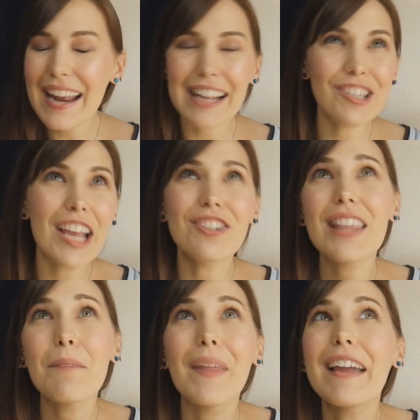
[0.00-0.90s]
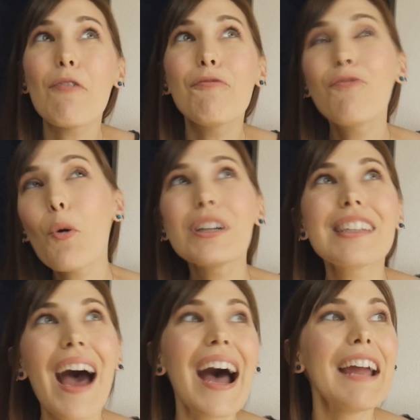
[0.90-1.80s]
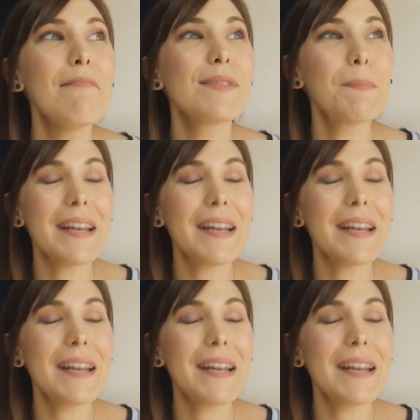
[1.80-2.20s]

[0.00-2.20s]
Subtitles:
and I changed them like 4 times,